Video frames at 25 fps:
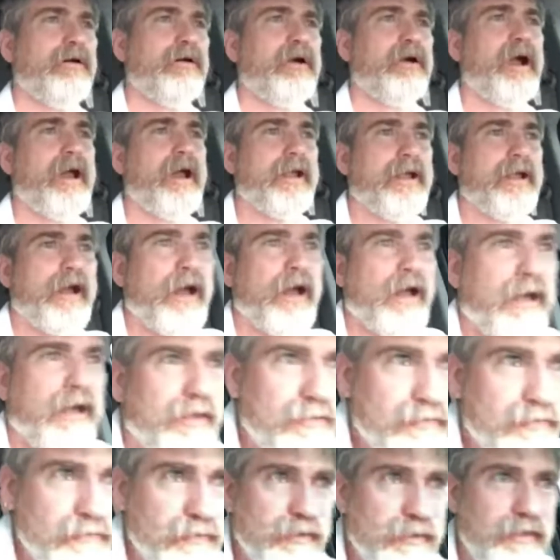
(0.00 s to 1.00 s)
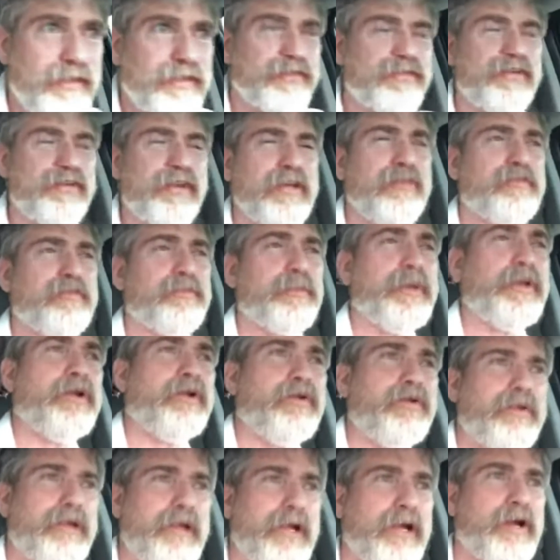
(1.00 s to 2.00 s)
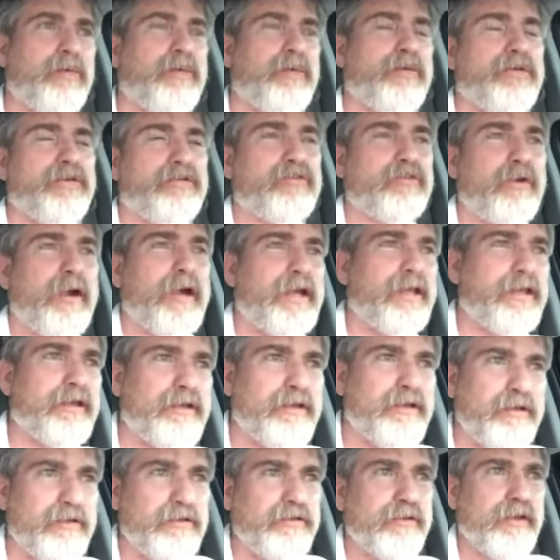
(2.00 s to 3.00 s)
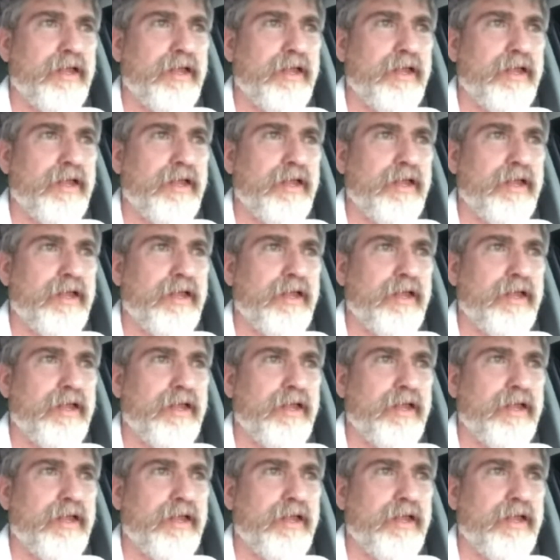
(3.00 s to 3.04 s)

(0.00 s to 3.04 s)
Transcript: Alright guys, Steve Ben-Nun here with Israeli News